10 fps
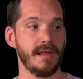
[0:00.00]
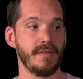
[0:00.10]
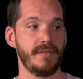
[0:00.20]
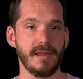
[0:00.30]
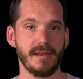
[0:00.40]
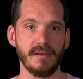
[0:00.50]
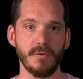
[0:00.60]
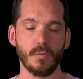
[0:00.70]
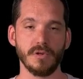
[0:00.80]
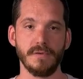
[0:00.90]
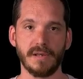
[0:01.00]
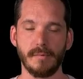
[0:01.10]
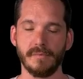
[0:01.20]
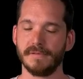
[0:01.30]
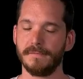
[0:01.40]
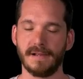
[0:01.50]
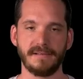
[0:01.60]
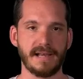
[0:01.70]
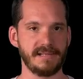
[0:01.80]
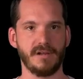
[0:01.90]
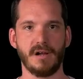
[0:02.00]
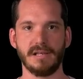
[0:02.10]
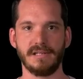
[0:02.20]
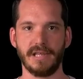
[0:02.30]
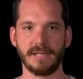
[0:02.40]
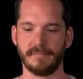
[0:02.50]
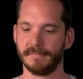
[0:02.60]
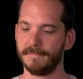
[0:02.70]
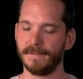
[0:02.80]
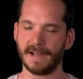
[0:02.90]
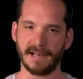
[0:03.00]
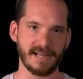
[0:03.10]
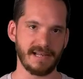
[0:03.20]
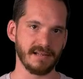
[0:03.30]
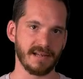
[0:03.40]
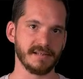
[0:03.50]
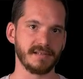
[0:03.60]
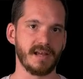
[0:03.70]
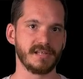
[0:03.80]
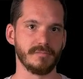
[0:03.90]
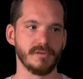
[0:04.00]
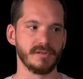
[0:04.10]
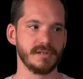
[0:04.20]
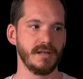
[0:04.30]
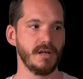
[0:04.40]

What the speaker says: Then, when you've come up with this fantastic idea, it's been validated against customers,